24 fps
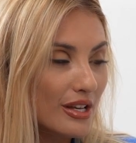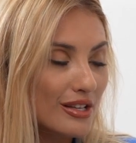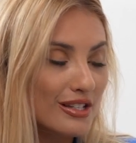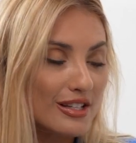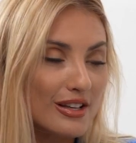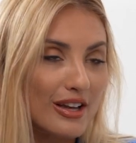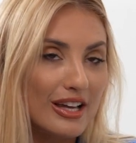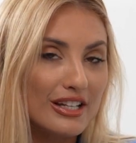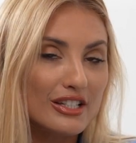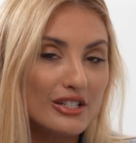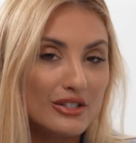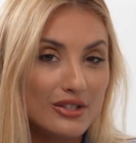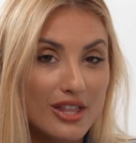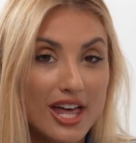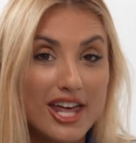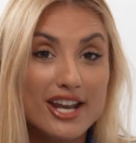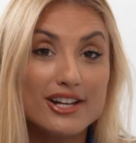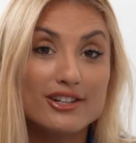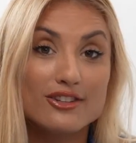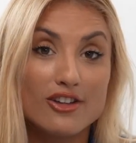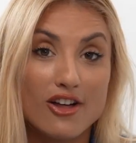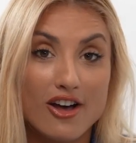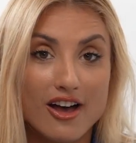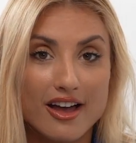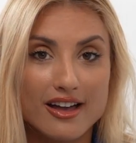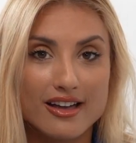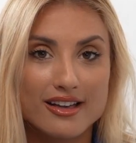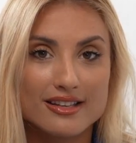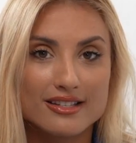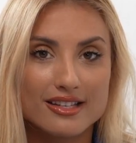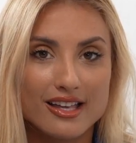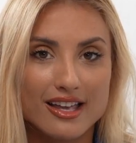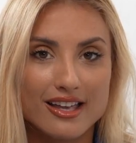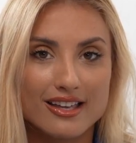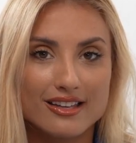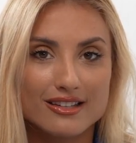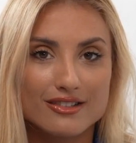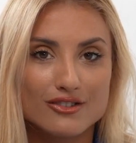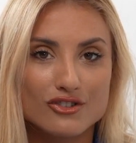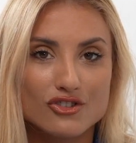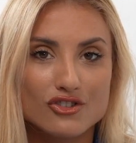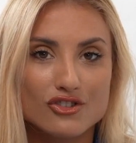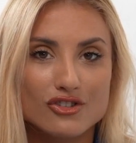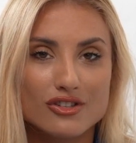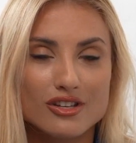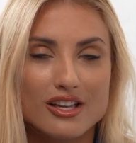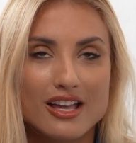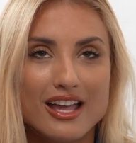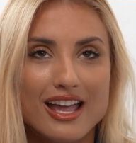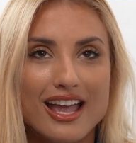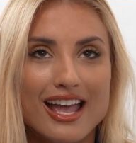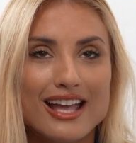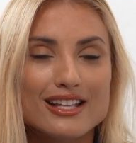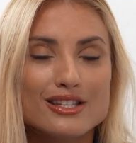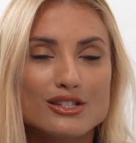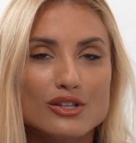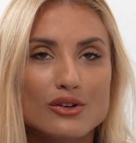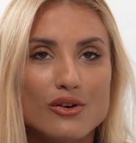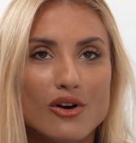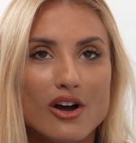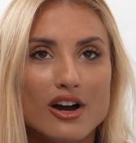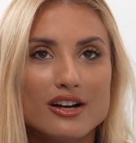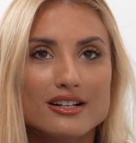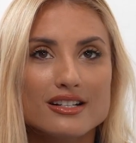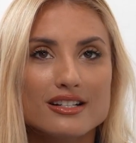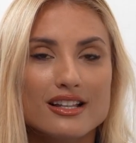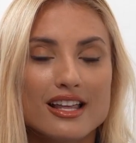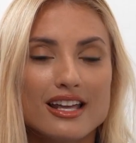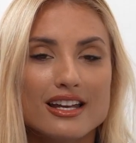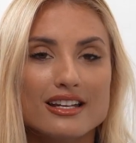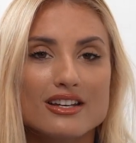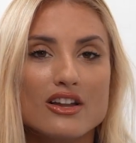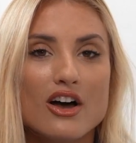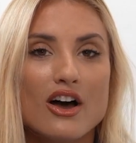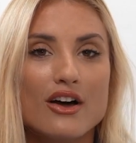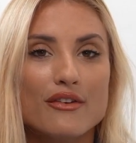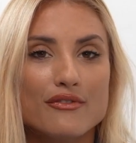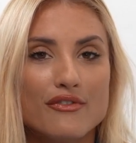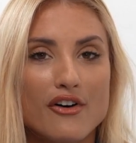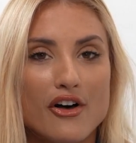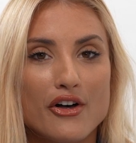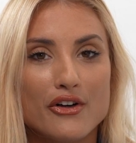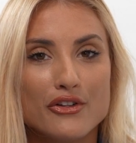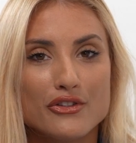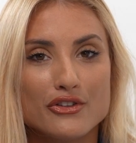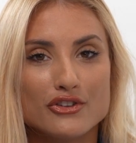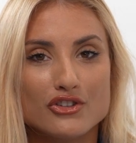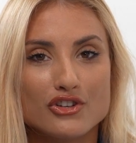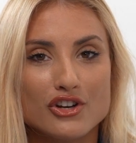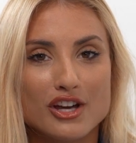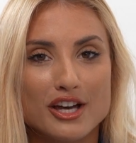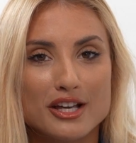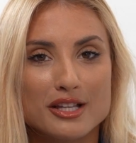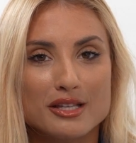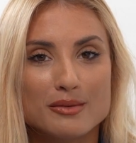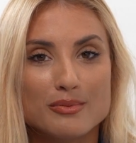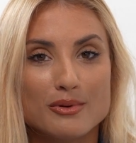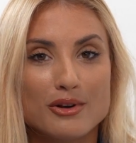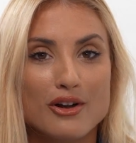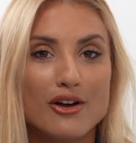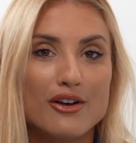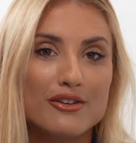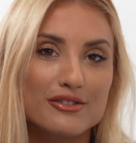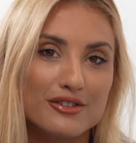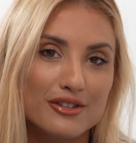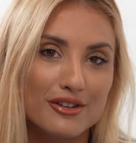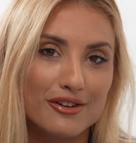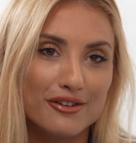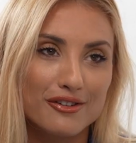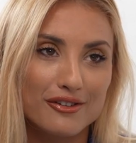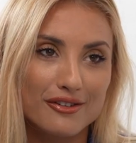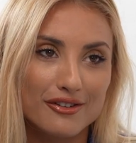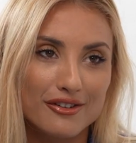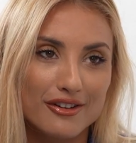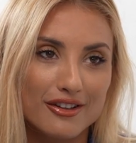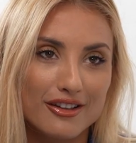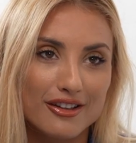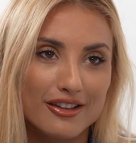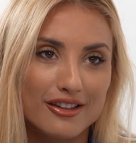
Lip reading: So I do that a lot because it's so hard to like not follow the trends, but also